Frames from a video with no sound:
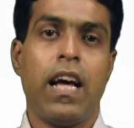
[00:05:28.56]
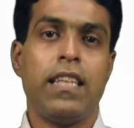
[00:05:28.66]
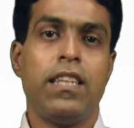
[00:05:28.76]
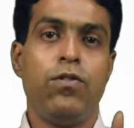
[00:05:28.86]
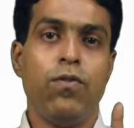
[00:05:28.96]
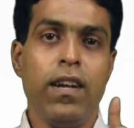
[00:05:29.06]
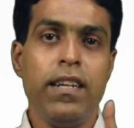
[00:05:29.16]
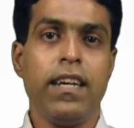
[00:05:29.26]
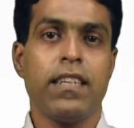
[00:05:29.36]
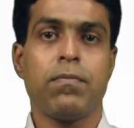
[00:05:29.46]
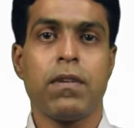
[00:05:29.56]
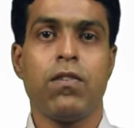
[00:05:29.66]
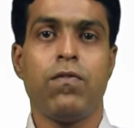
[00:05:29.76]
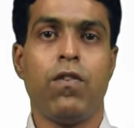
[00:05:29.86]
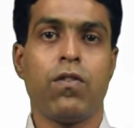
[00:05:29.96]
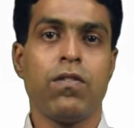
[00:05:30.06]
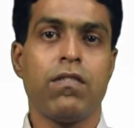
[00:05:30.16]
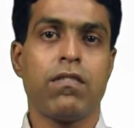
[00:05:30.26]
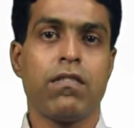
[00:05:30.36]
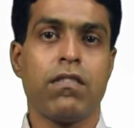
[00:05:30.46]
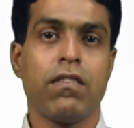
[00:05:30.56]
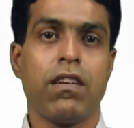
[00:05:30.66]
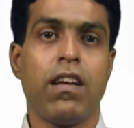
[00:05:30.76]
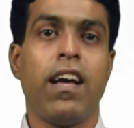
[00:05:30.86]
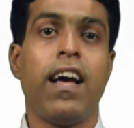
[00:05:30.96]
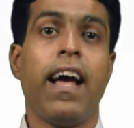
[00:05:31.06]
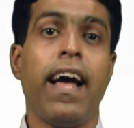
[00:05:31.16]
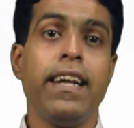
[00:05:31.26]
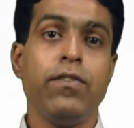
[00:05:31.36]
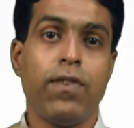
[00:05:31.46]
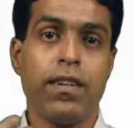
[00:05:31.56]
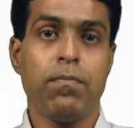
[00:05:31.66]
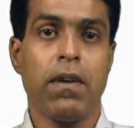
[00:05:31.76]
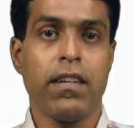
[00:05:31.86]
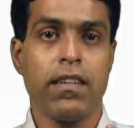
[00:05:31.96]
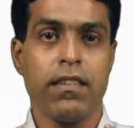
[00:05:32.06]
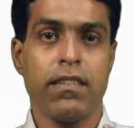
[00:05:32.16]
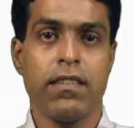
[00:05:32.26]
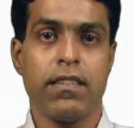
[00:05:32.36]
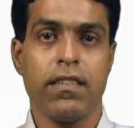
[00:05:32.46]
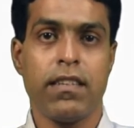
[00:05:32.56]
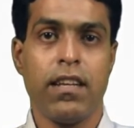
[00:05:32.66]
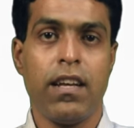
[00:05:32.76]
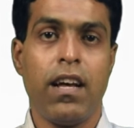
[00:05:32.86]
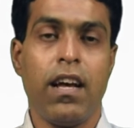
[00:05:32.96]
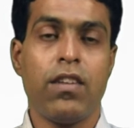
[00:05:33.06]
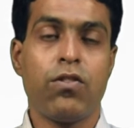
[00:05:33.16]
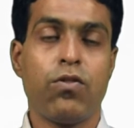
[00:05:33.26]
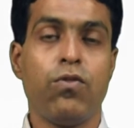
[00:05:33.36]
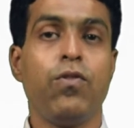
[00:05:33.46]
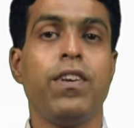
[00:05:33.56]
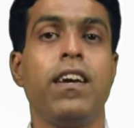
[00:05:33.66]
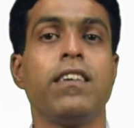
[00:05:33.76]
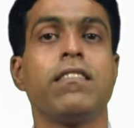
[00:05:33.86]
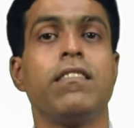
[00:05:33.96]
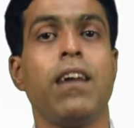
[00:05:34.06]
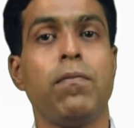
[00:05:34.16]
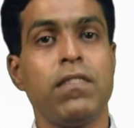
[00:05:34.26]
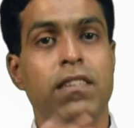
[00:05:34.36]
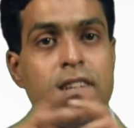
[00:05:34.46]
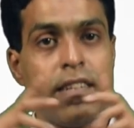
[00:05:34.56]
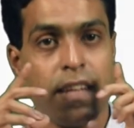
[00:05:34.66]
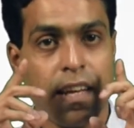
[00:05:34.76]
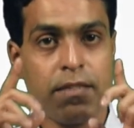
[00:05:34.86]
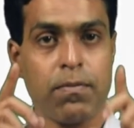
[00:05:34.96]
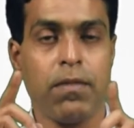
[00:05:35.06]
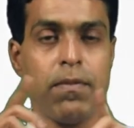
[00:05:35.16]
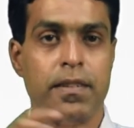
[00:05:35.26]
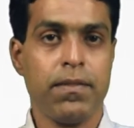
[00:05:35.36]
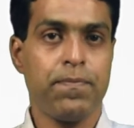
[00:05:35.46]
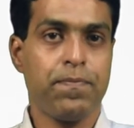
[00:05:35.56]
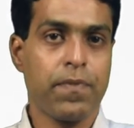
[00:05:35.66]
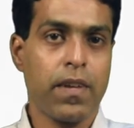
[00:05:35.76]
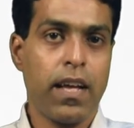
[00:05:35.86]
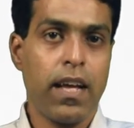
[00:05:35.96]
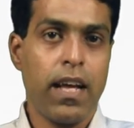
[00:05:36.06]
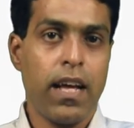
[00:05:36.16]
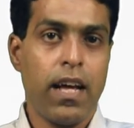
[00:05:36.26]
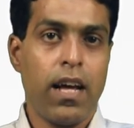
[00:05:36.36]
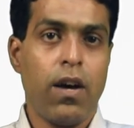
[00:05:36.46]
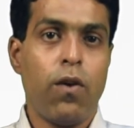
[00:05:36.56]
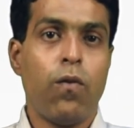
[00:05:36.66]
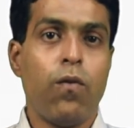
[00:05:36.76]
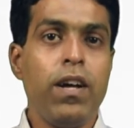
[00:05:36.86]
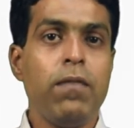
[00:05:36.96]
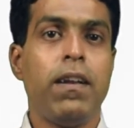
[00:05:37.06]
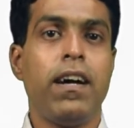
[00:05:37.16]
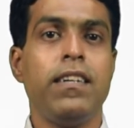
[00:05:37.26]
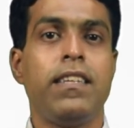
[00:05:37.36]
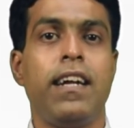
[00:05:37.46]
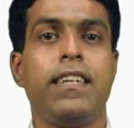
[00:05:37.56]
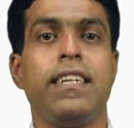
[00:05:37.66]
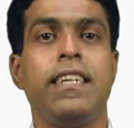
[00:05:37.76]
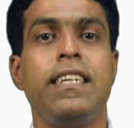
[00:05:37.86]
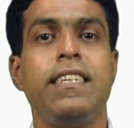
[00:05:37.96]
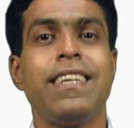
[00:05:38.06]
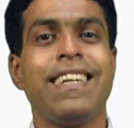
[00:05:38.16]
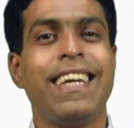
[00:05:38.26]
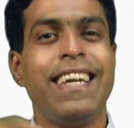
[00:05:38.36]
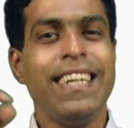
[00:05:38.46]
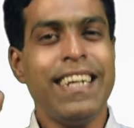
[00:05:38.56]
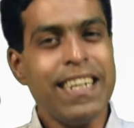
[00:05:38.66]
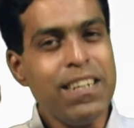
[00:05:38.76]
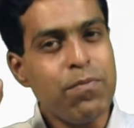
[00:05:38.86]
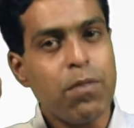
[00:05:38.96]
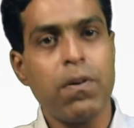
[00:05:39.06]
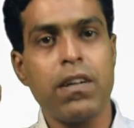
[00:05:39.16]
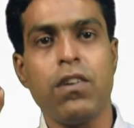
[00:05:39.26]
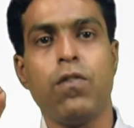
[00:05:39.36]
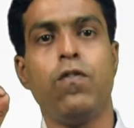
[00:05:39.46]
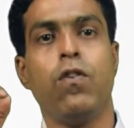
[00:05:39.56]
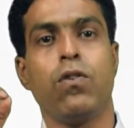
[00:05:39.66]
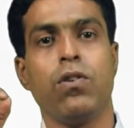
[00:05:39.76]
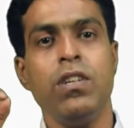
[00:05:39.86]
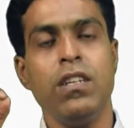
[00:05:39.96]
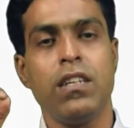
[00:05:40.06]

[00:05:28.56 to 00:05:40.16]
The duality aspect of photons and quantum particles through Young's double slit experiment. We have learned that it is an inherent property of photon